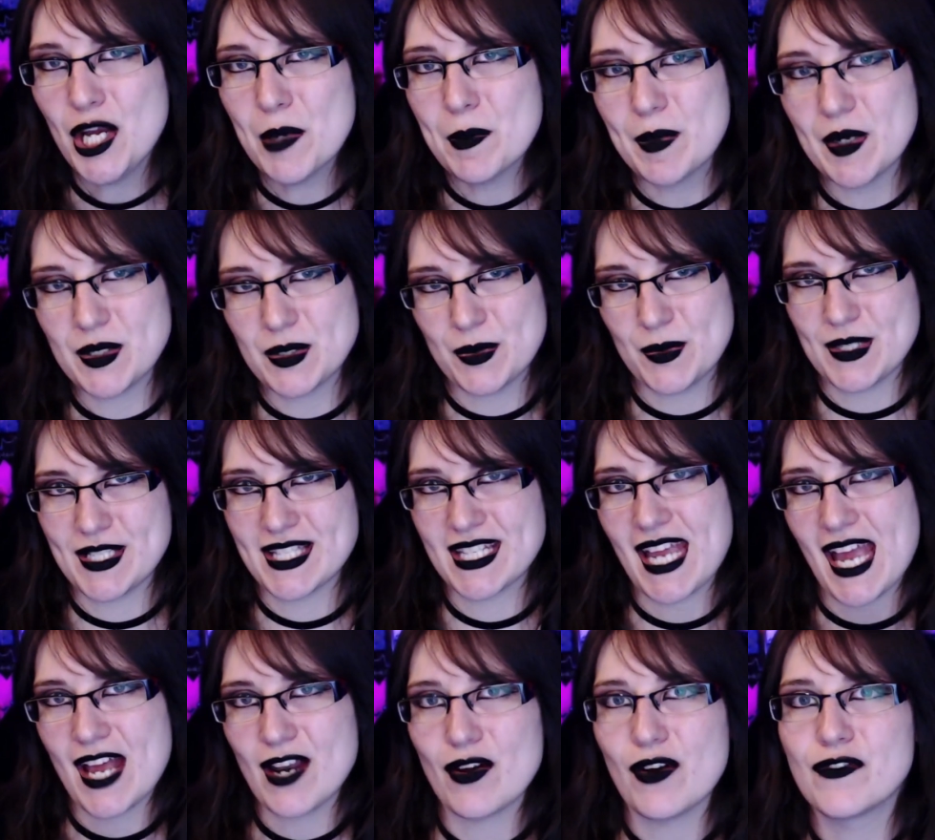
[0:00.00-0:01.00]
but were
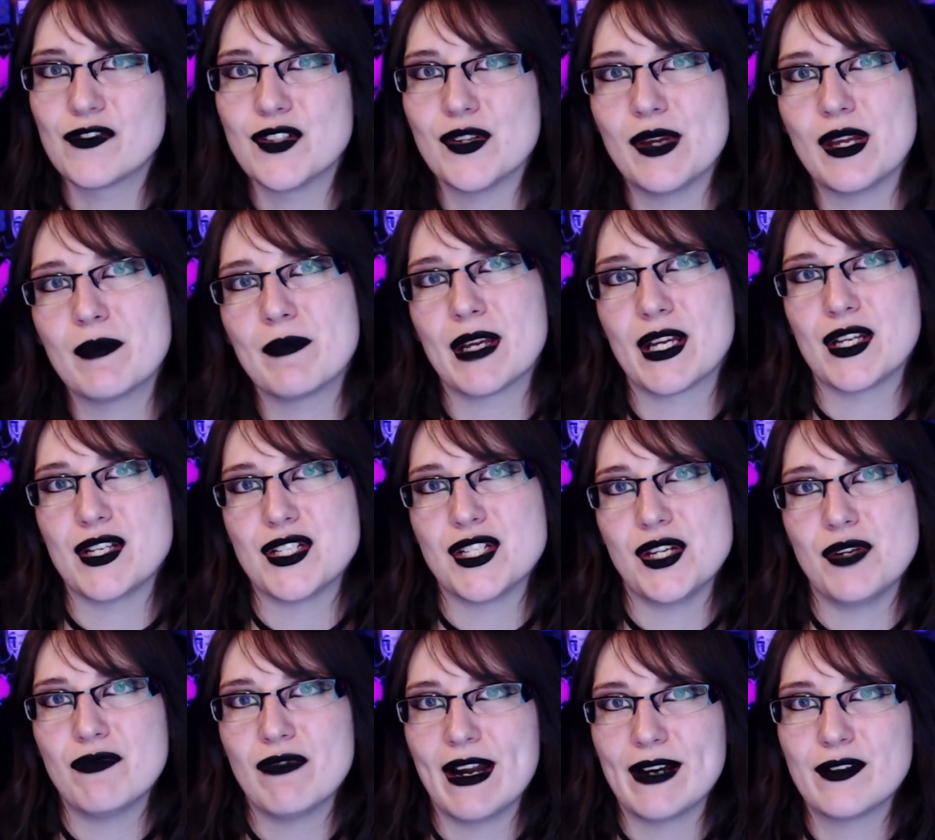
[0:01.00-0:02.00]
scared off doing because
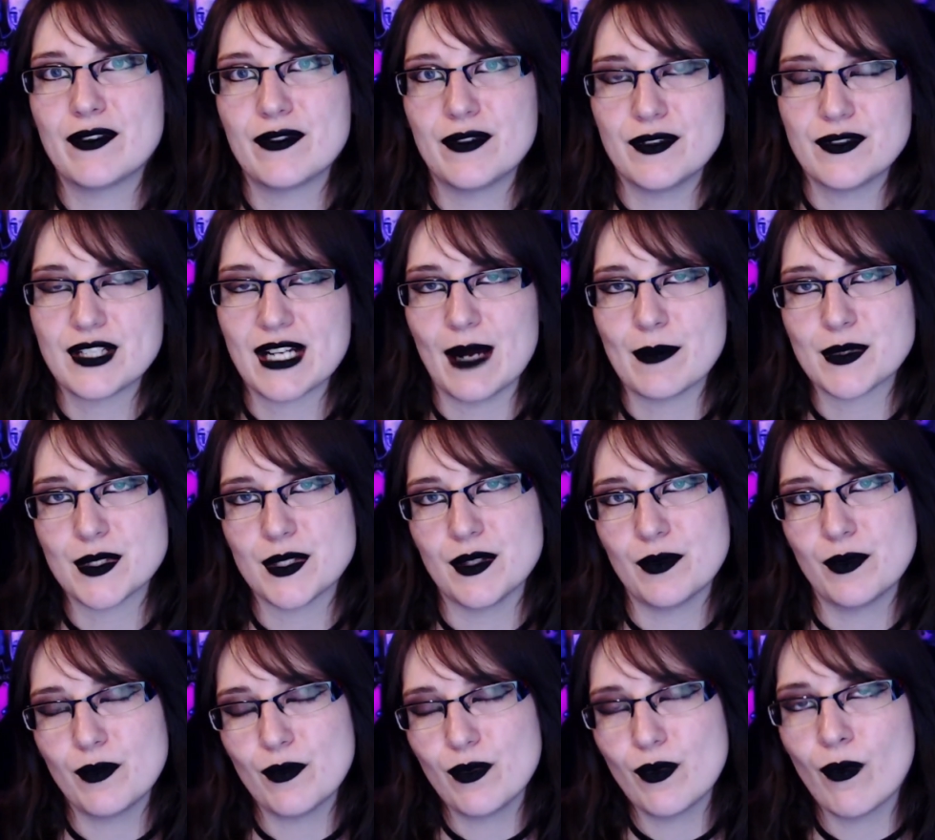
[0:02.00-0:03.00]
you read through chapter
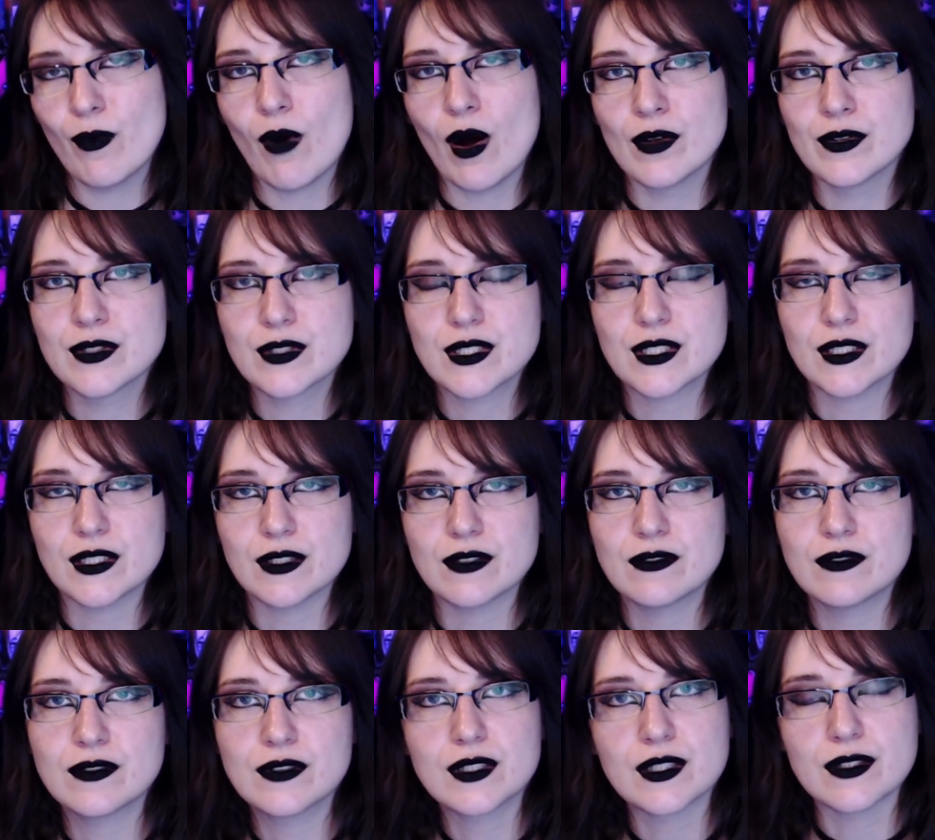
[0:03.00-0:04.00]
1 to
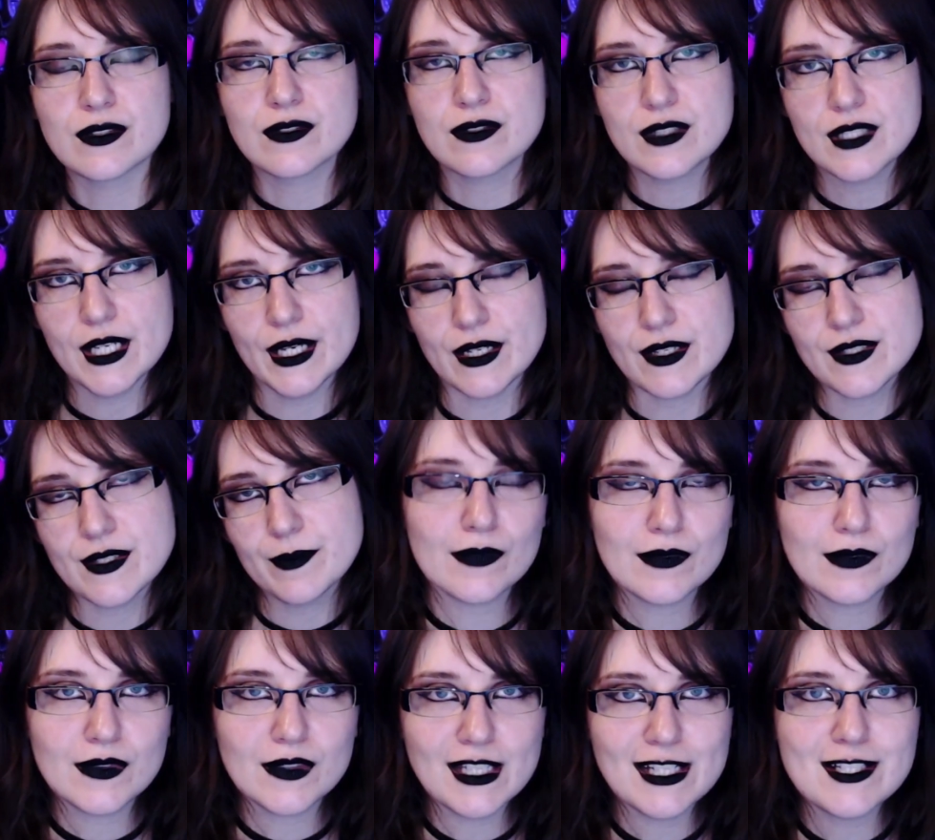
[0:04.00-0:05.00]
6.
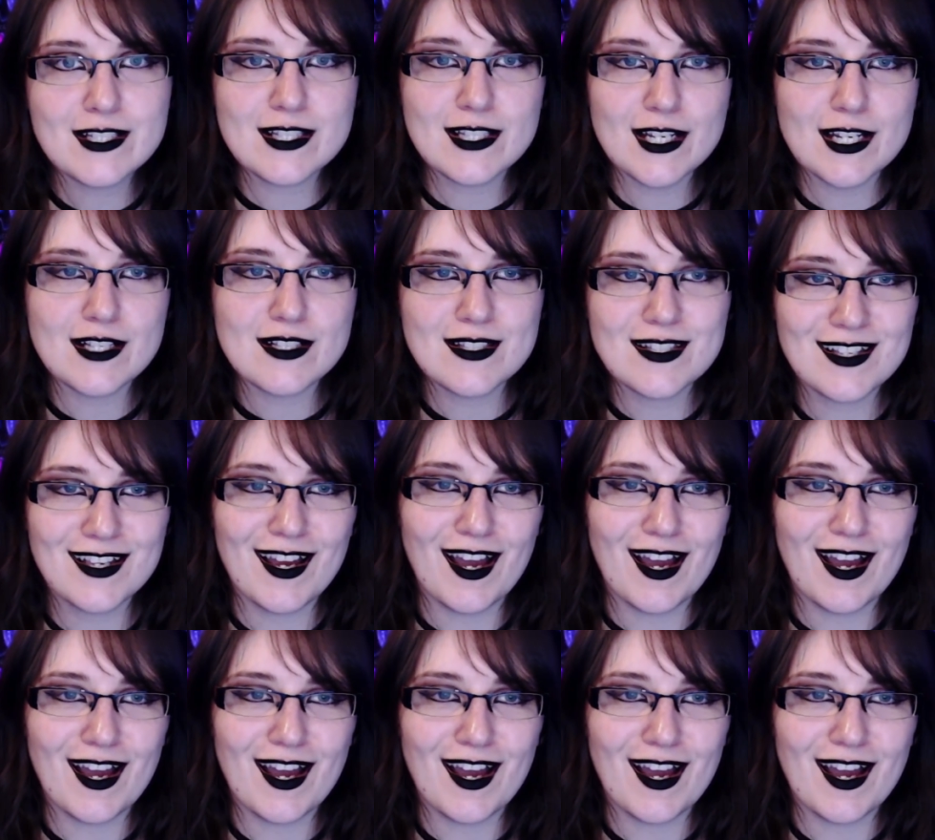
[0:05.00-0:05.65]
This is,